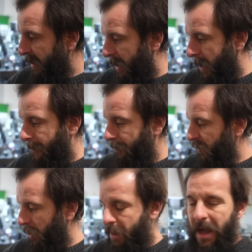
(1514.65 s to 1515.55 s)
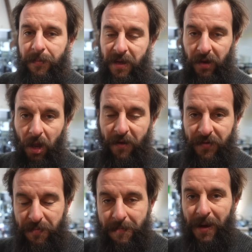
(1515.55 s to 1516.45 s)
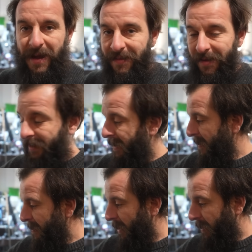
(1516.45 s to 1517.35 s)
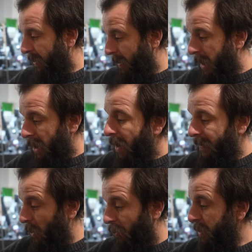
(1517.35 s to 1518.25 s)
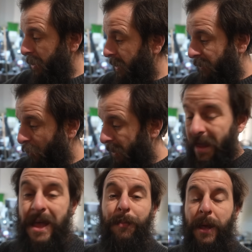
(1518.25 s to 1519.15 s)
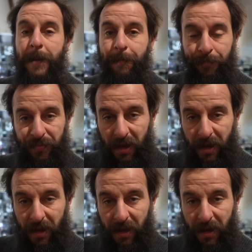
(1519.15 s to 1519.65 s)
So it's had a bit of a life, it's been painted, and I'd like the orange. I'm going to try and keep it.